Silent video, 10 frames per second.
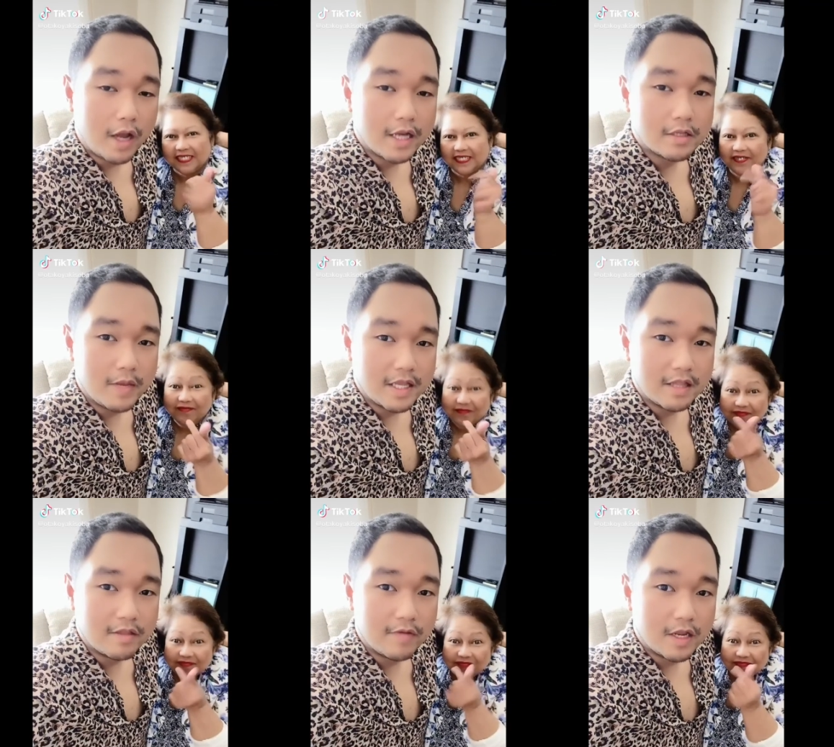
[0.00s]
Speaker 1: to make this
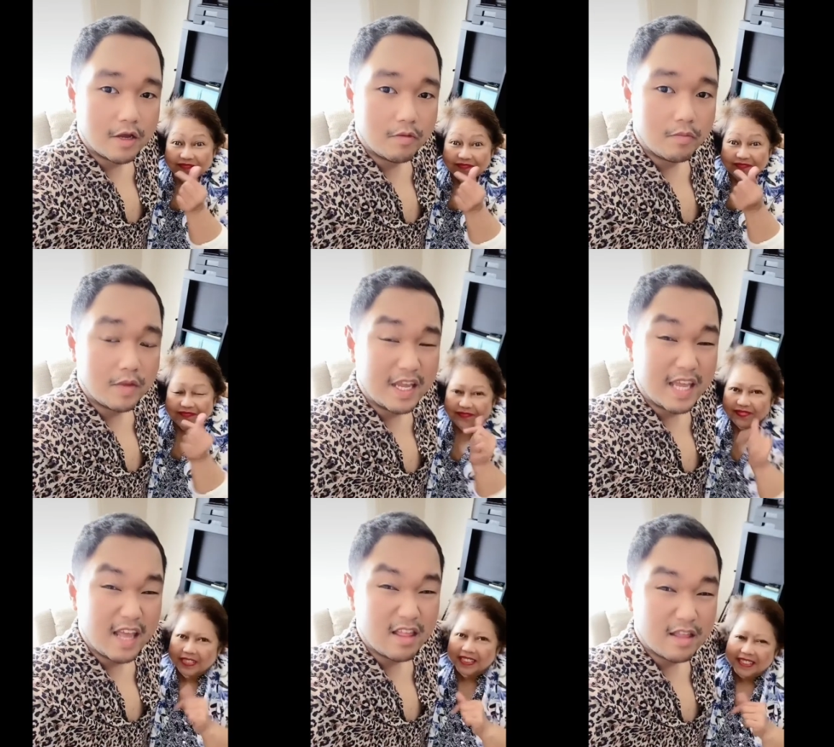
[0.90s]
video in
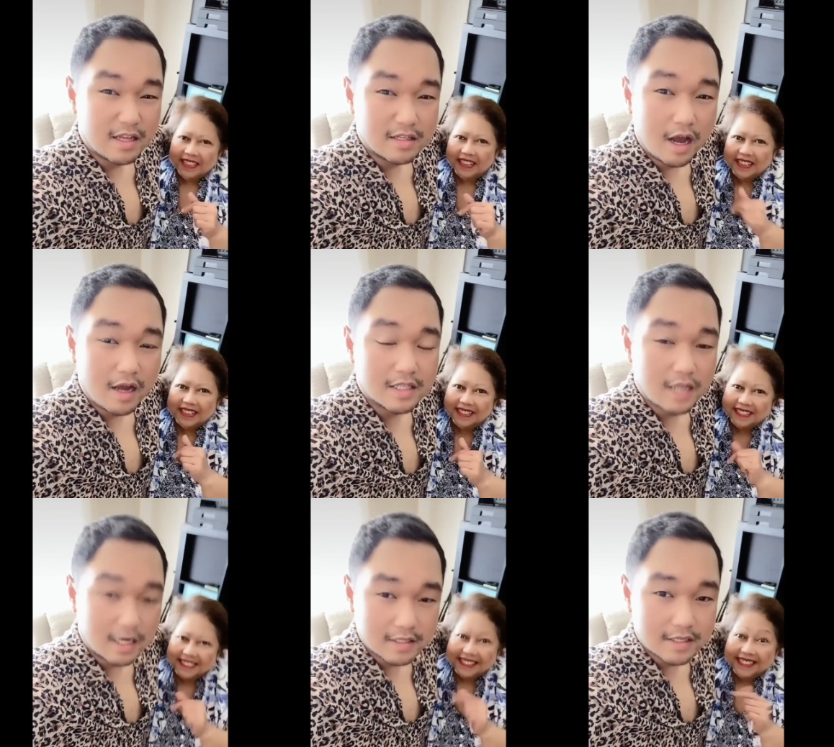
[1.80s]
case TikTok
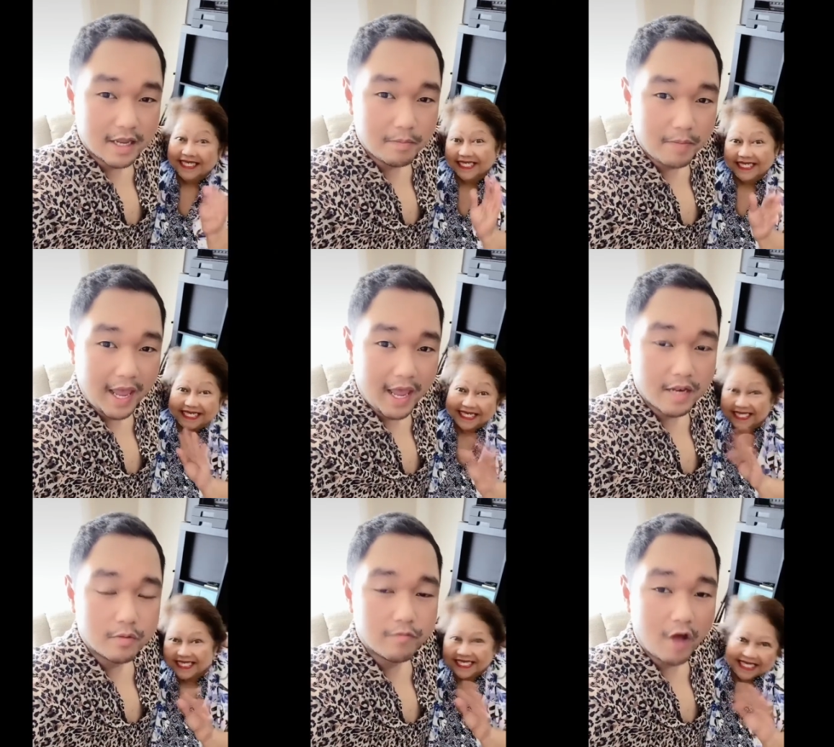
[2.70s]
does get
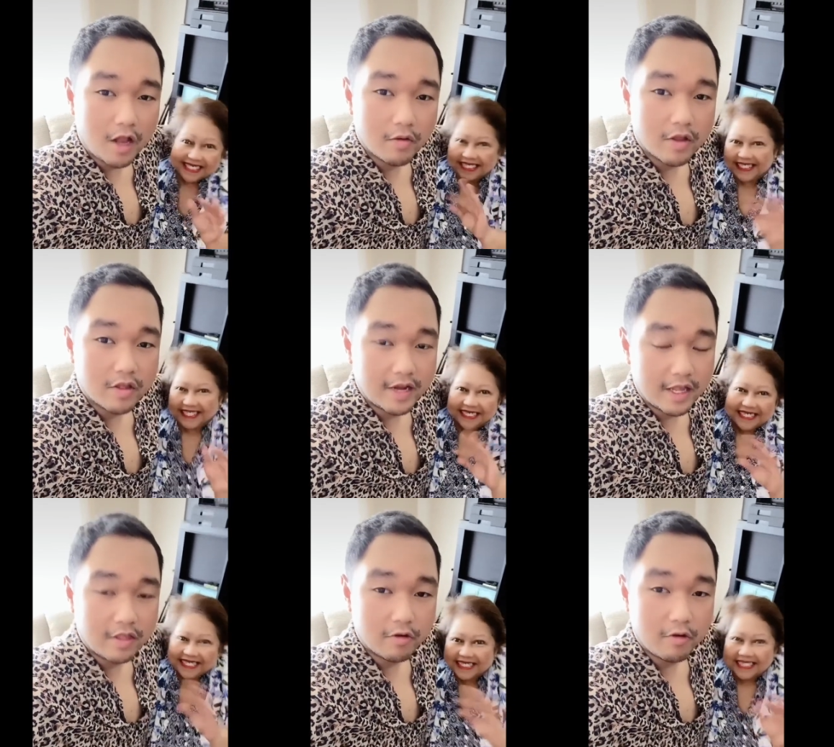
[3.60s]
banned. Follow us on
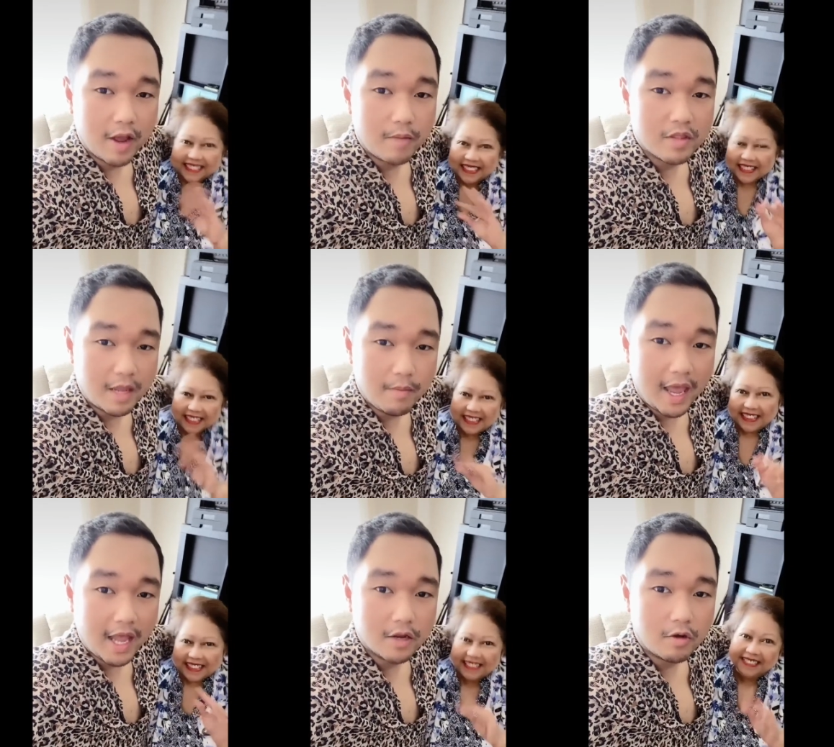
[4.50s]
Instagram, same
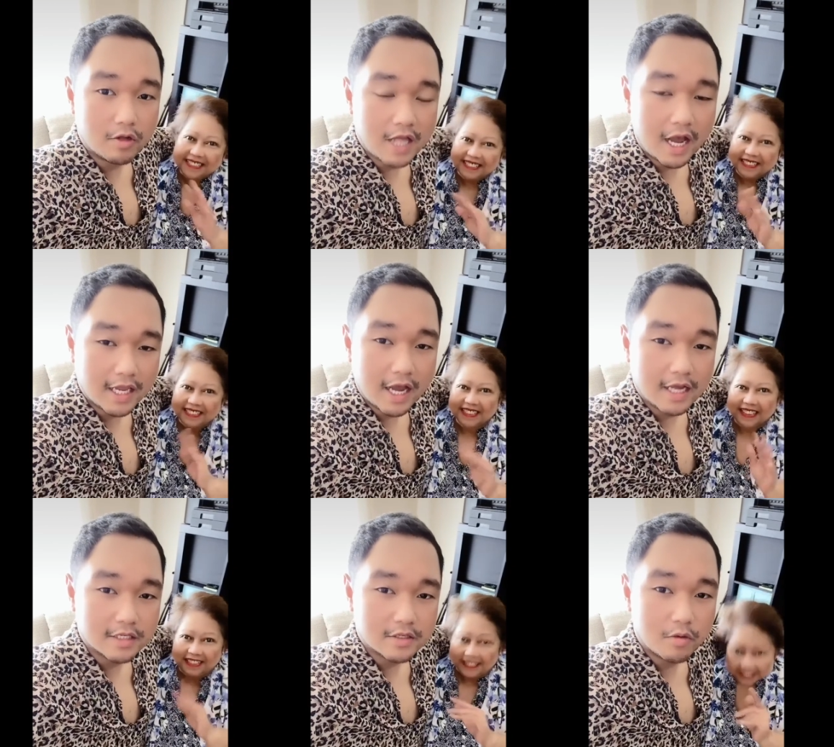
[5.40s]
handle,
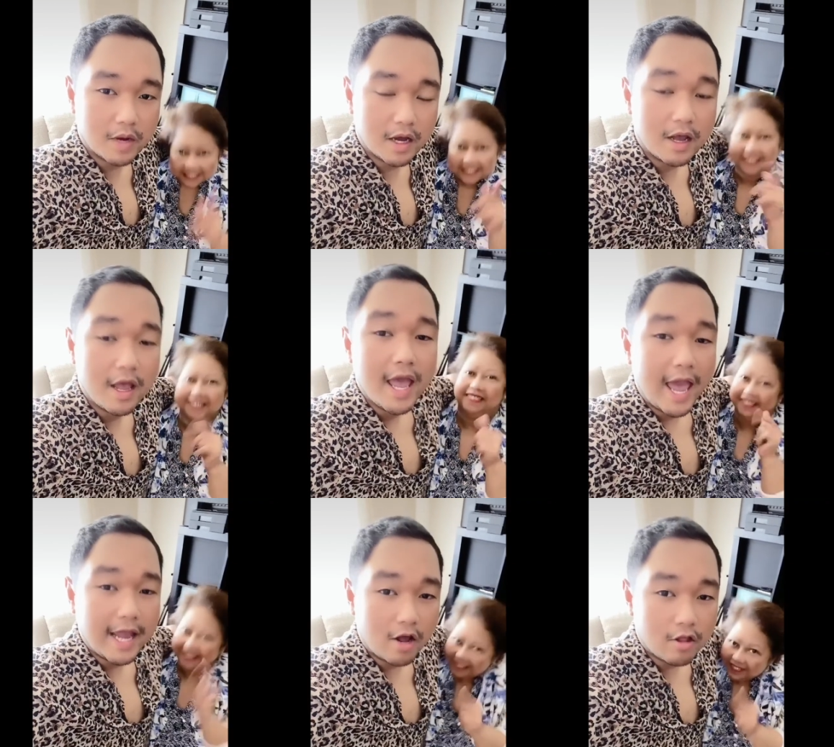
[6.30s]
Otakoyakisoba.
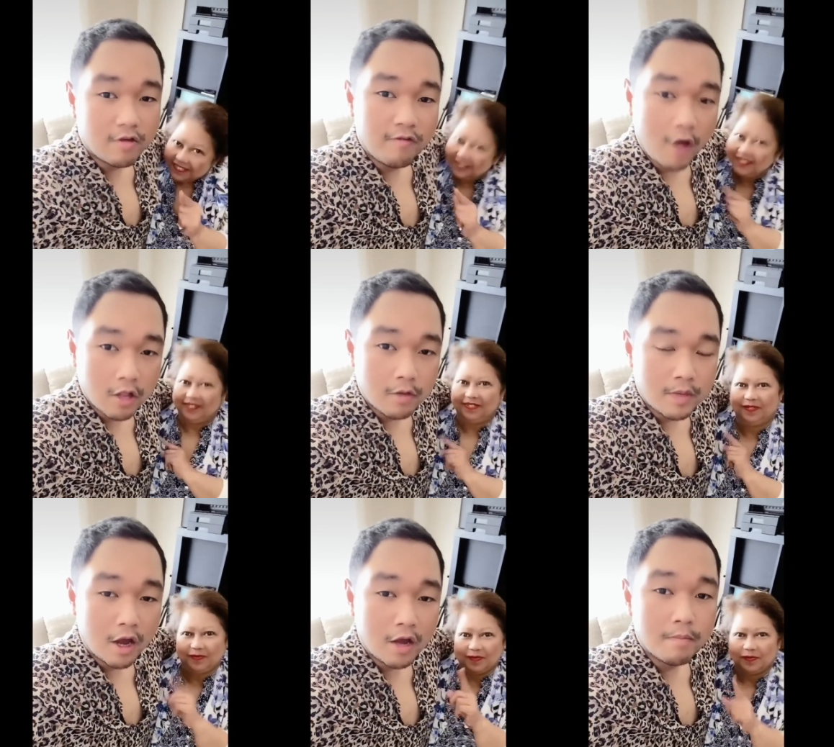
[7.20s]
And also follow me
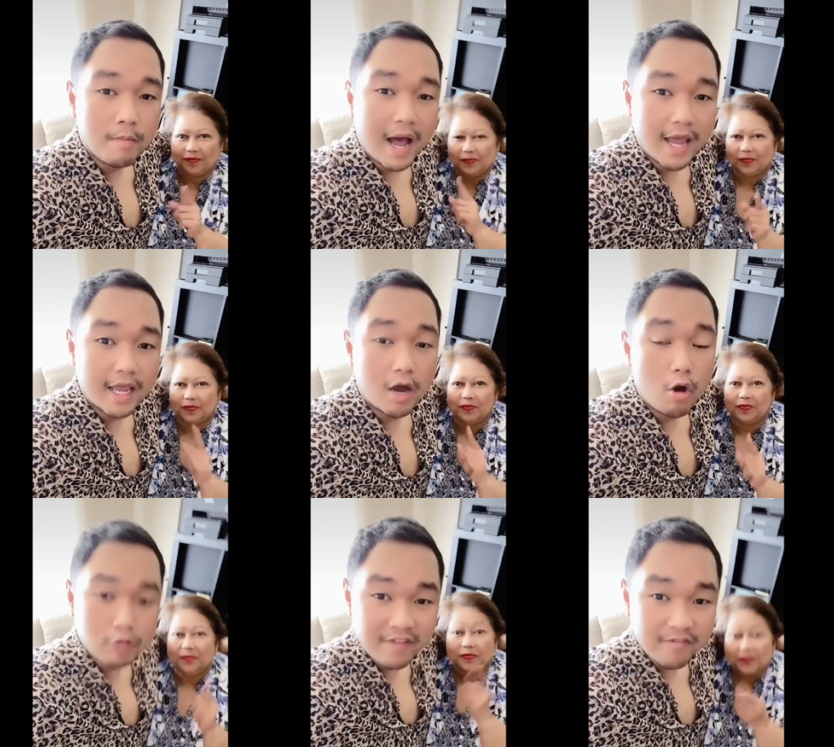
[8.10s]
on my
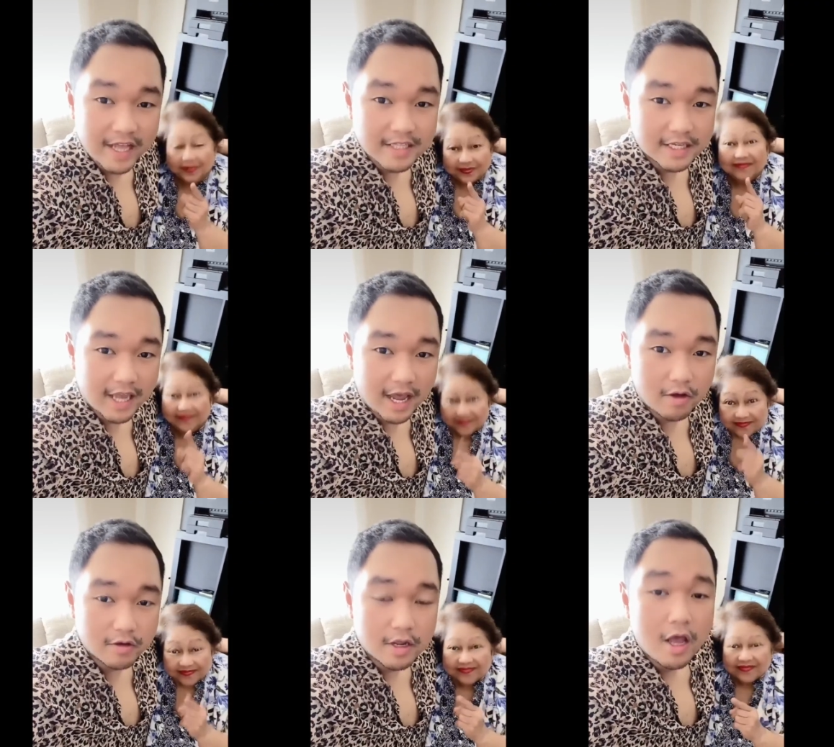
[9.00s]
OnlyFans
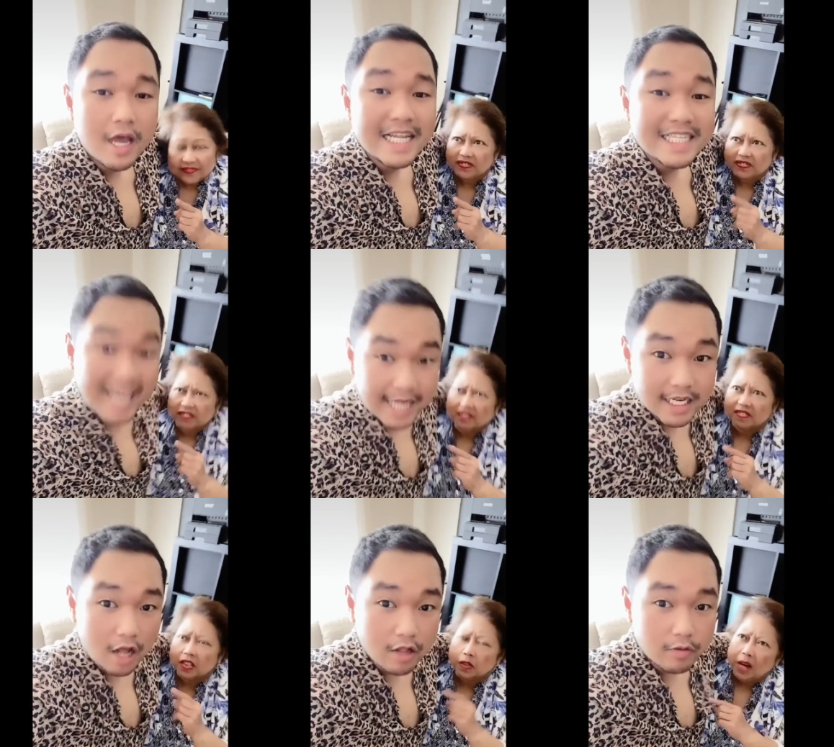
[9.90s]
account. Ten
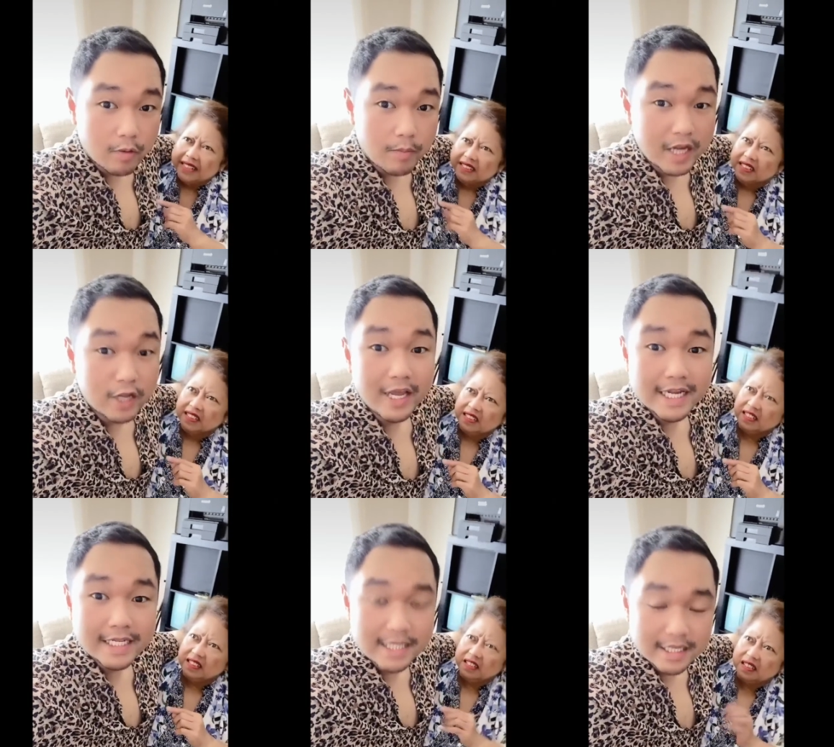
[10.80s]
dollars per month, you get a
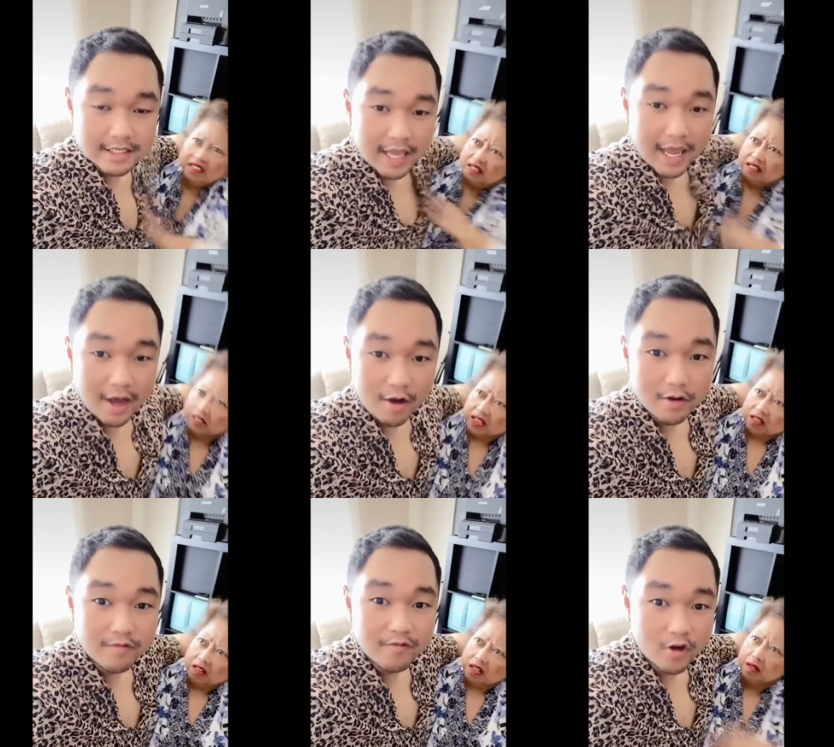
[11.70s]

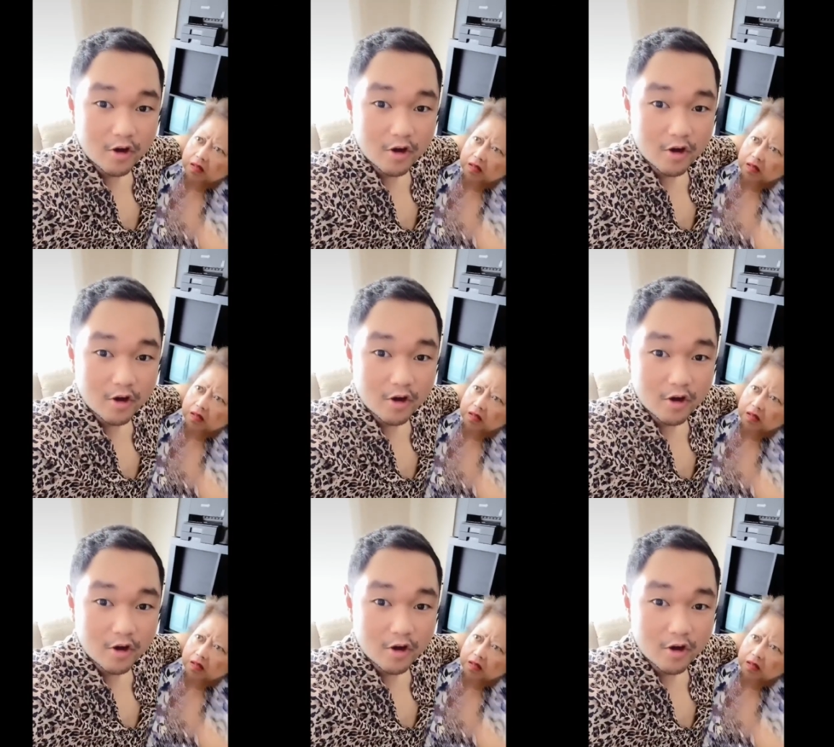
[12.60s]
discount for